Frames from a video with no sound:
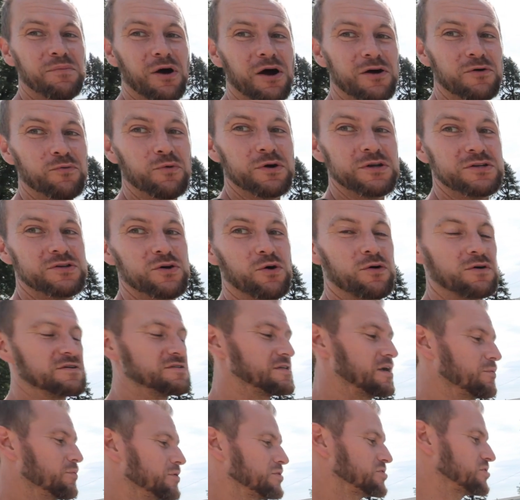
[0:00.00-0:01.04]
barnwood doors
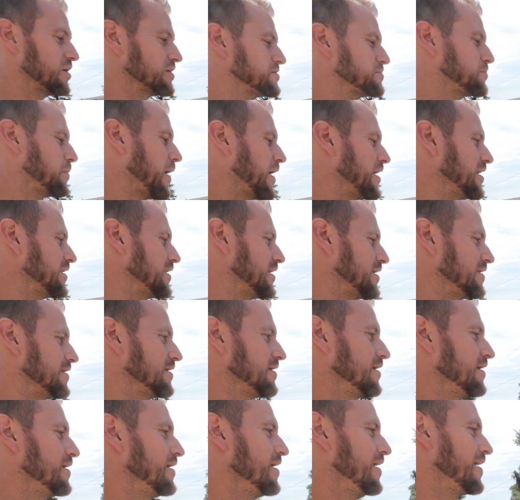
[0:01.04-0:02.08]
that we just painted
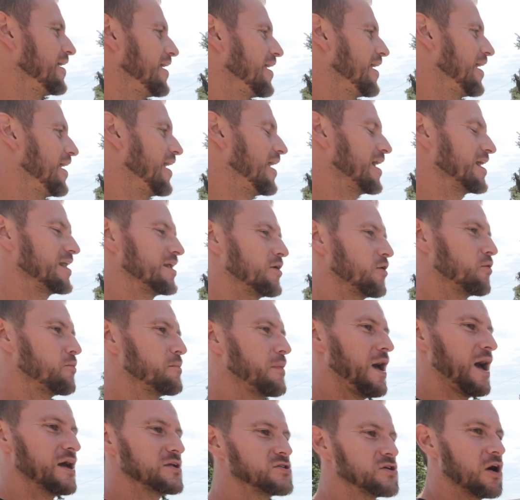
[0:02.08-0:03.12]
and it'll
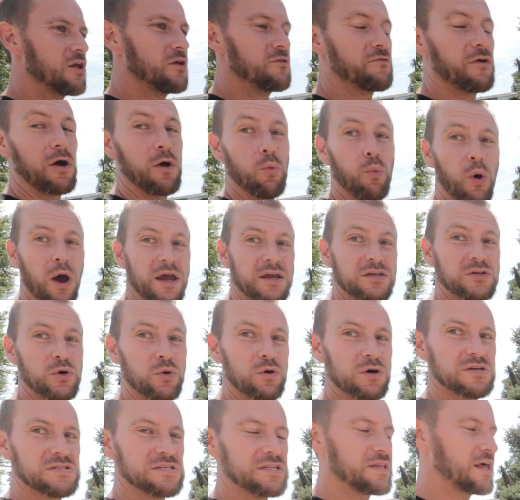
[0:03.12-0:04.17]
match all of our white
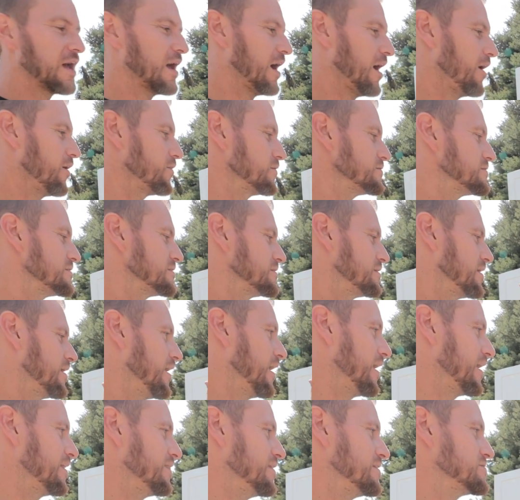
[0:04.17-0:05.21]
doors in the house.
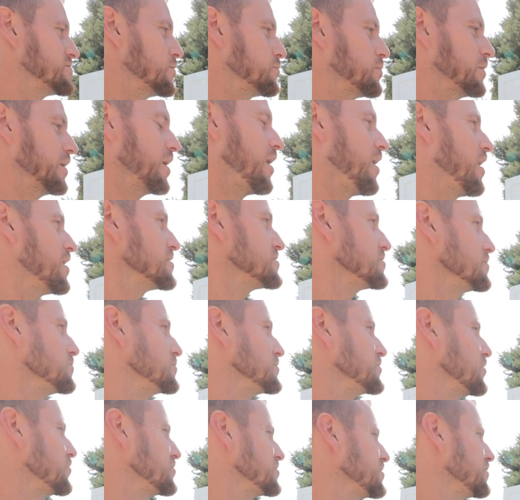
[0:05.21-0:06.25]
And these will be awesome.
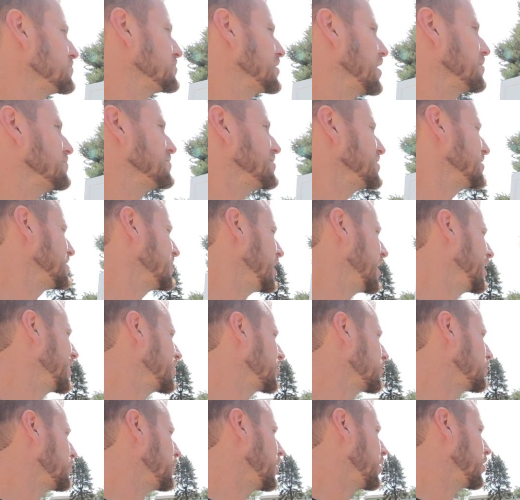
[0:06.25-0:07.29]
So sometime today or
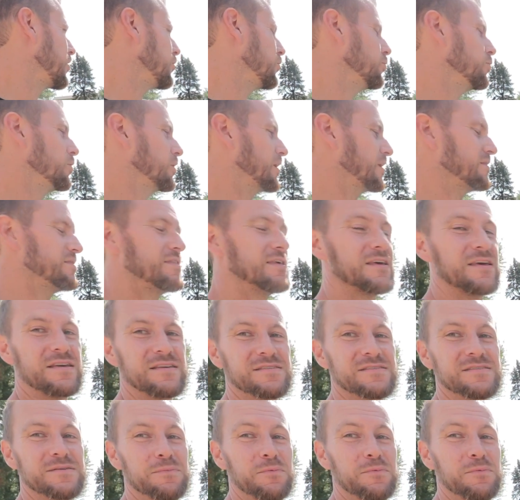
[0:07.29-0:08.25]
tomorrow, we'll get these